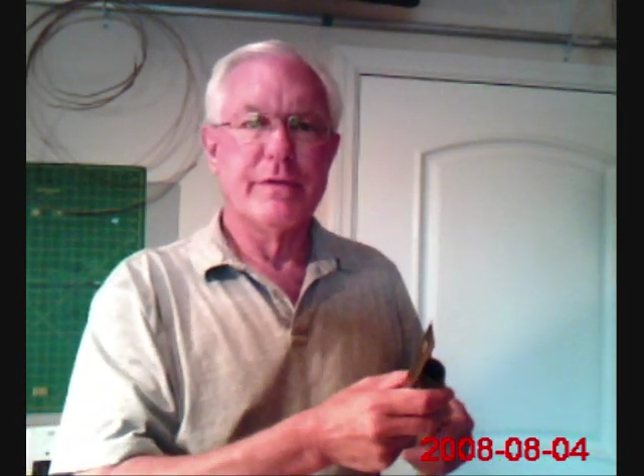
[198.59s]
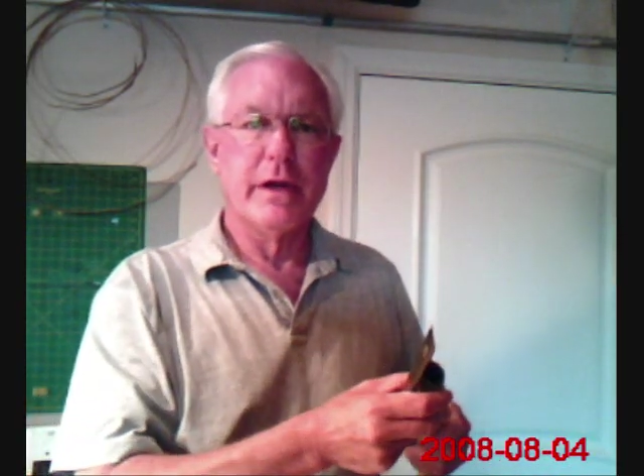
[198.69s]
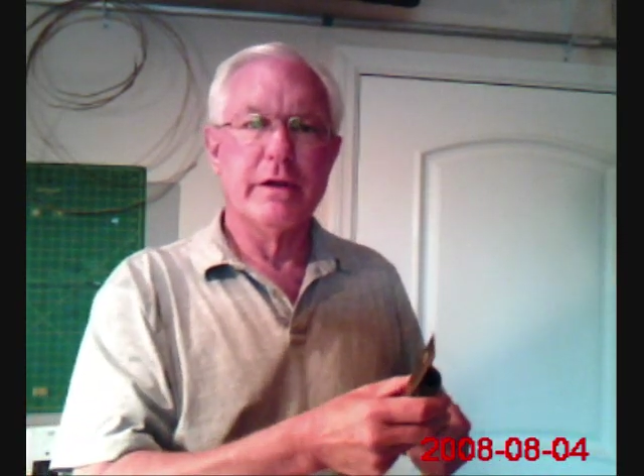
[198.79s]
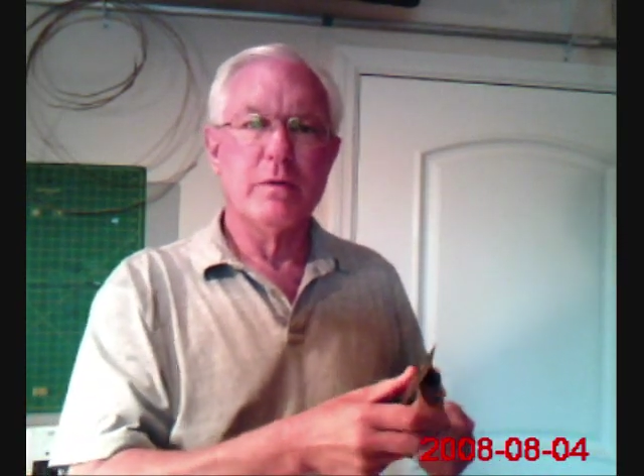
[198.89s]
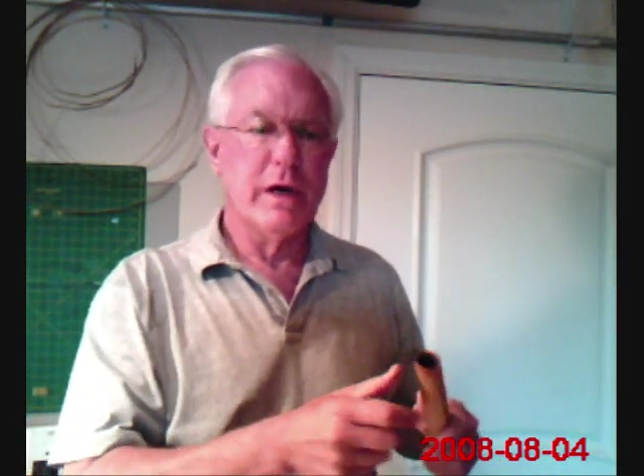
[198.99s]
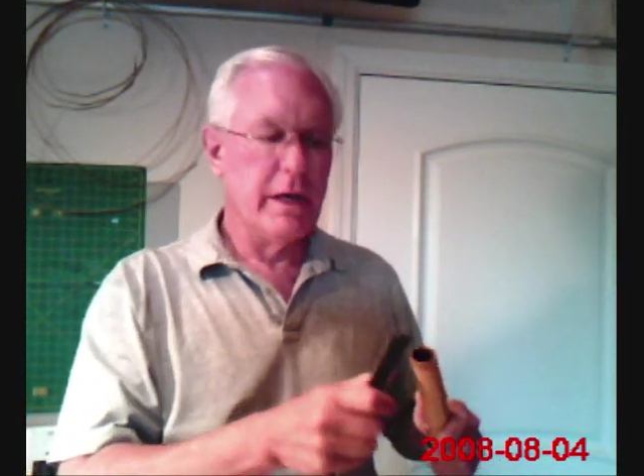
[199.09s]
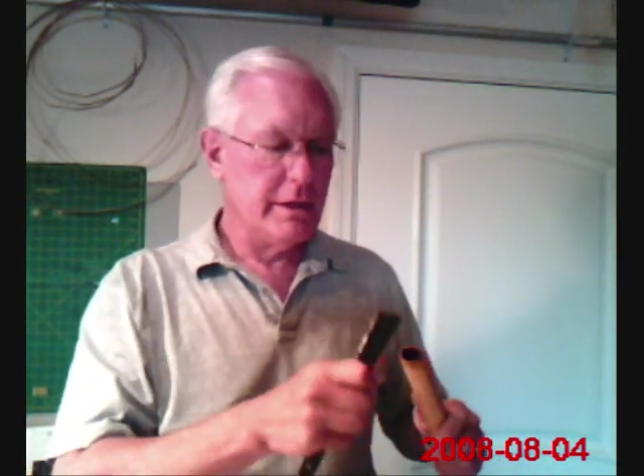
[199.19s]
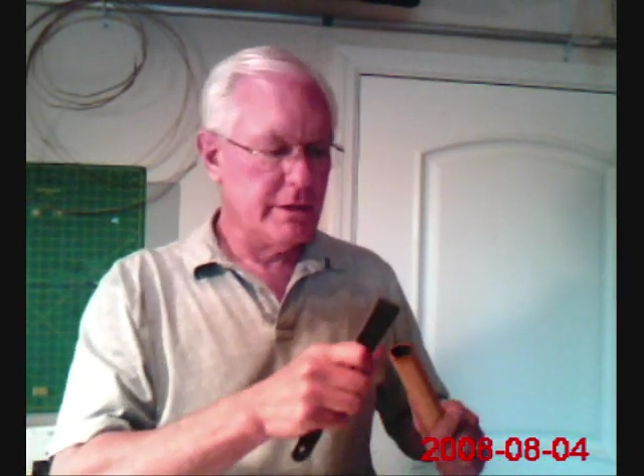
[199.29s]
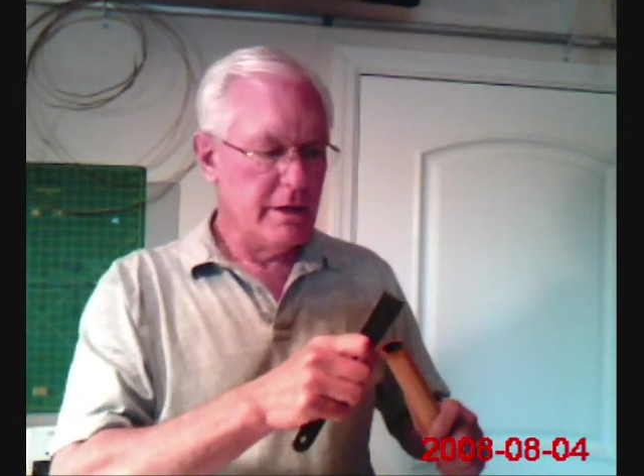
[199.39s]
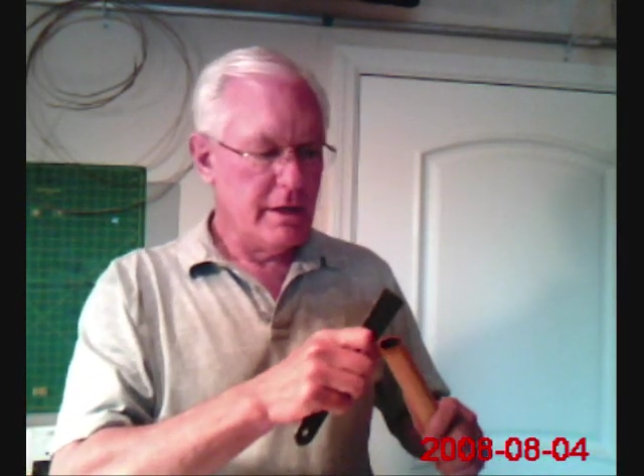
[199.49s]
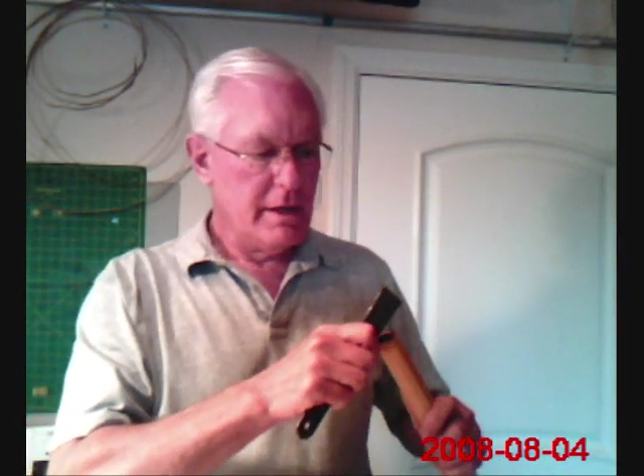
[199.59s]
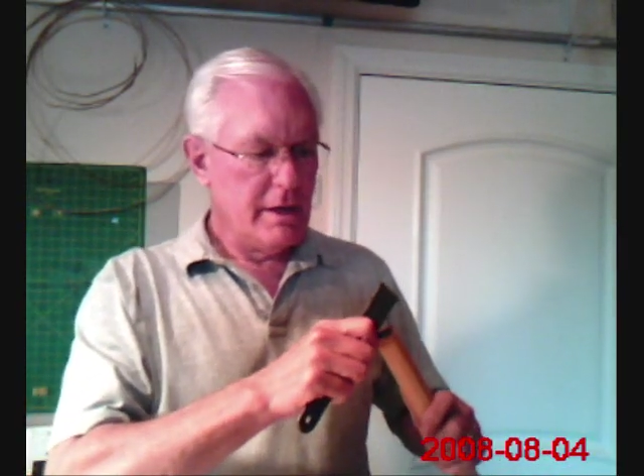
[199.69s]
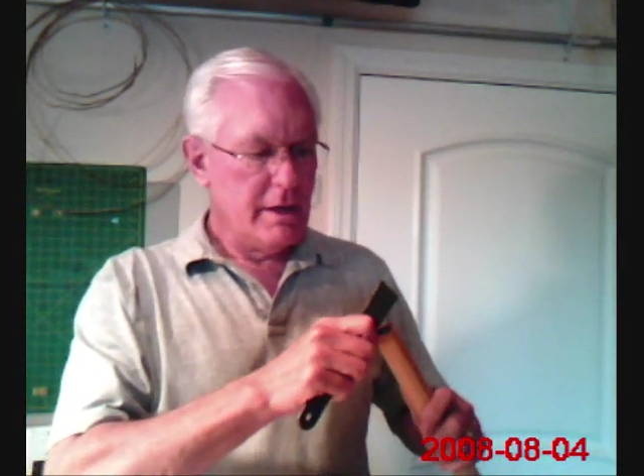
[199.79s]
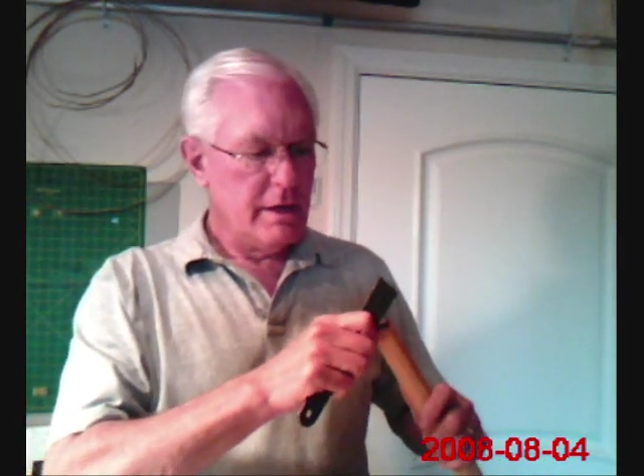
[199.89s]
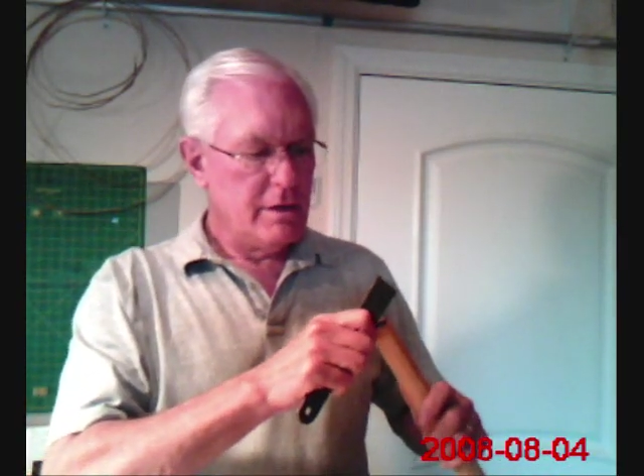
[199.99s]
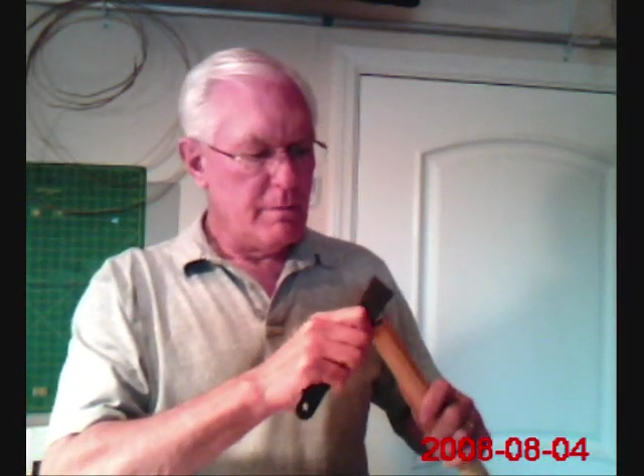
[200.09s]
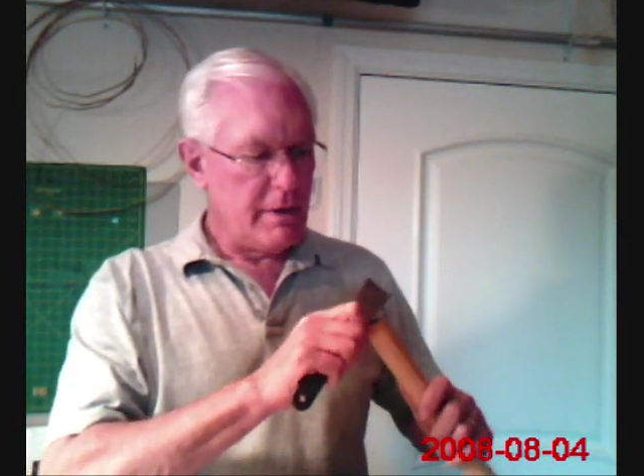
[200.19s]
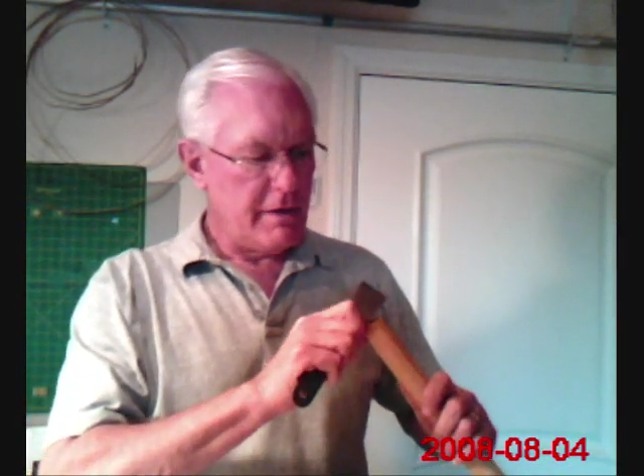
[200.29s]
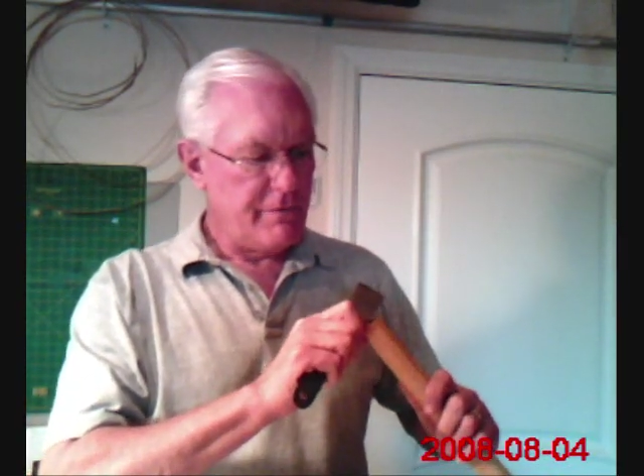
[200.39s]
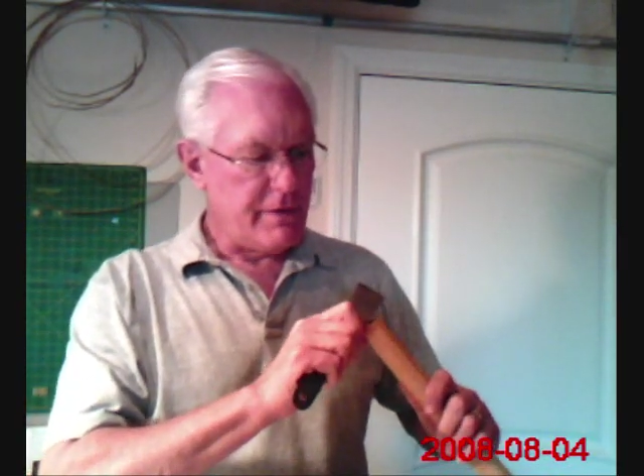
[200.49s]
Otherwise, you
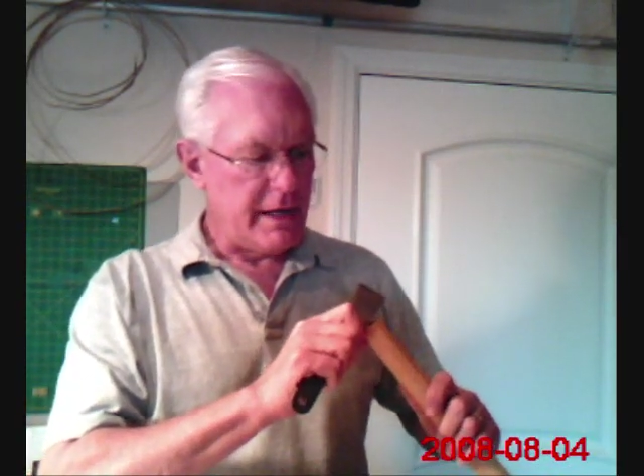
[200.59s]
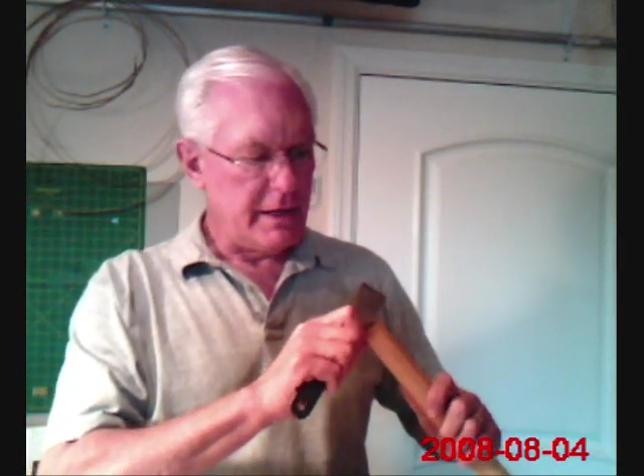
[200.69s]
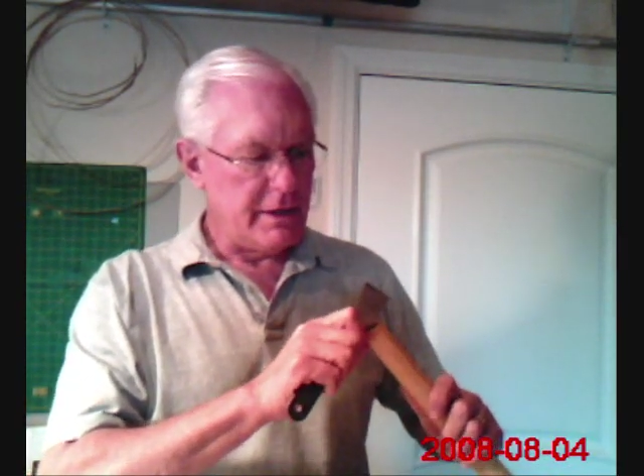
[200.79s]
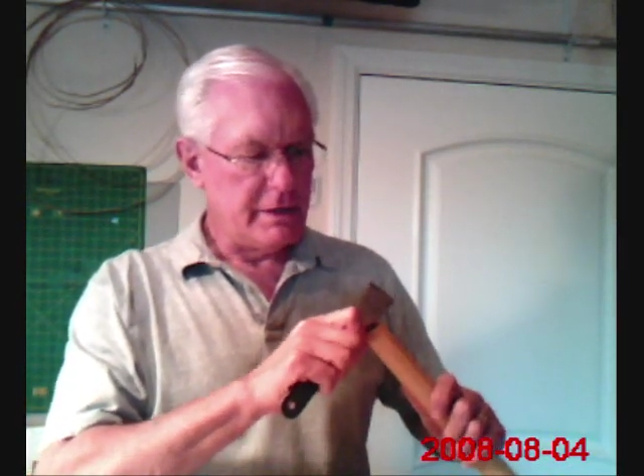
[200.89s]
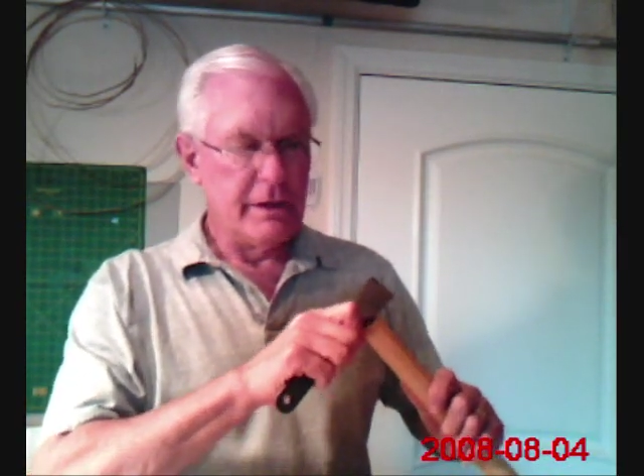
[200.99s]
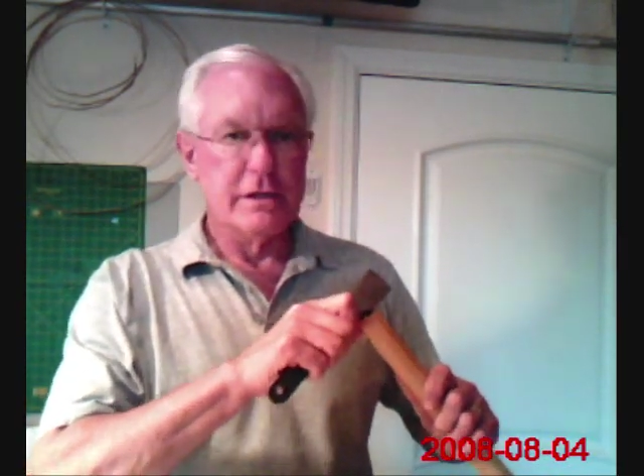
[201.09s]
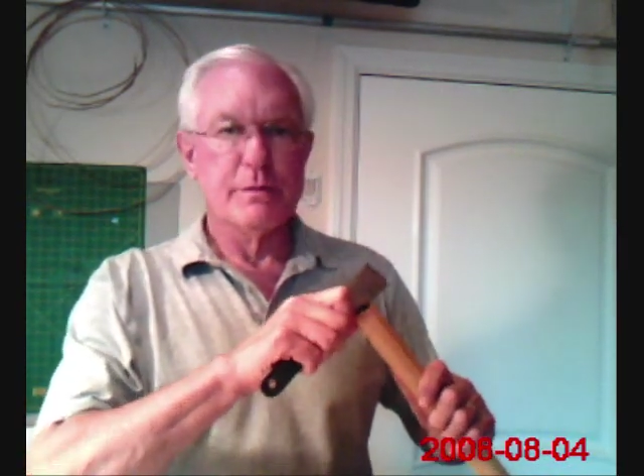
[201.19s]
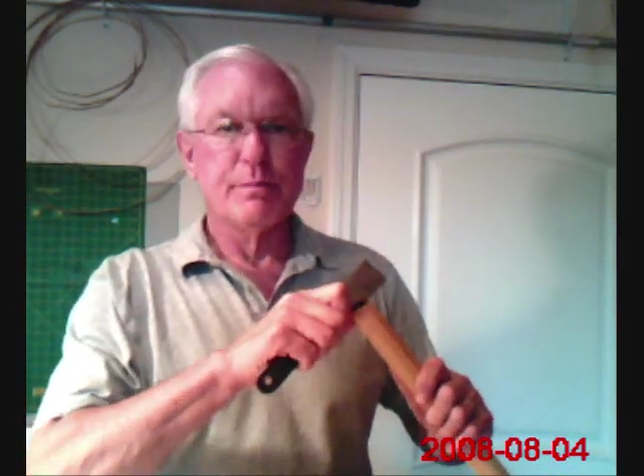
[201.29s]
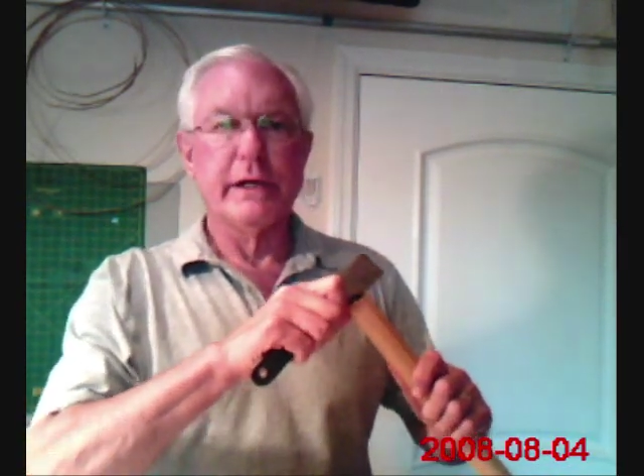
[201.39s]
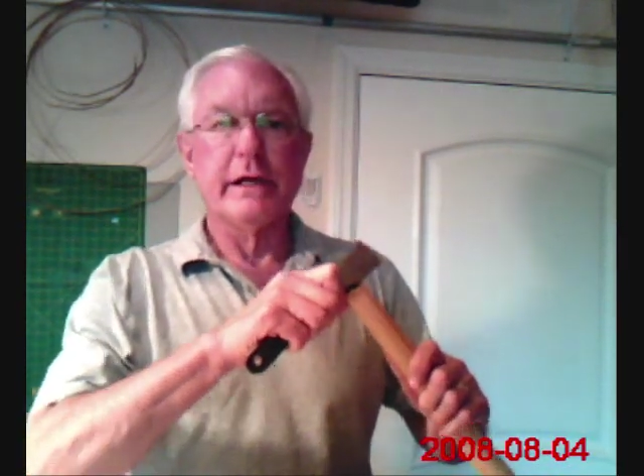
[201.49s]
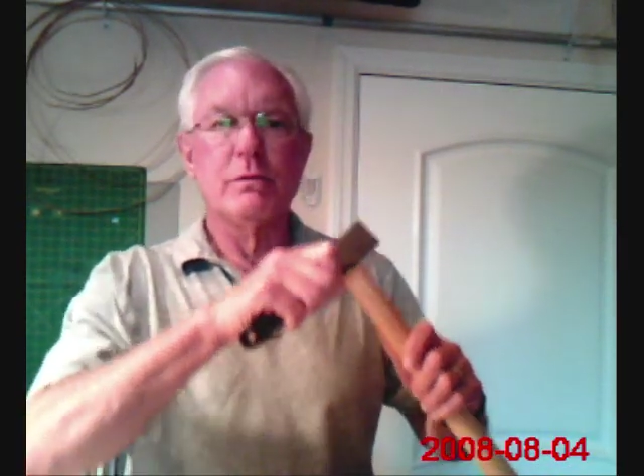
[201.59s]
may find that the split